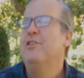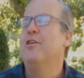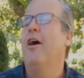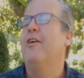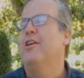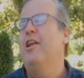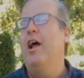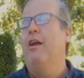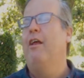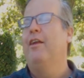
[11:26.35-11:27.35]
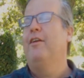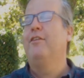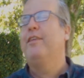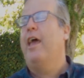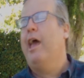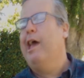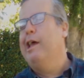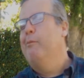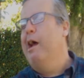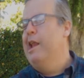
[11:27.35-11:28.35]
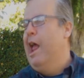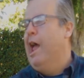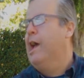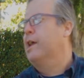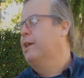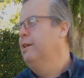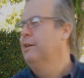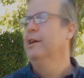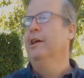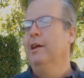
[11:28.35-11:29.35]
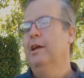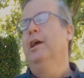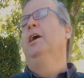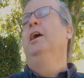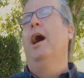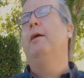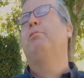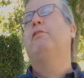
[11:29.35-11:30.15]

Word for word: George, you don't understand my neck. I'm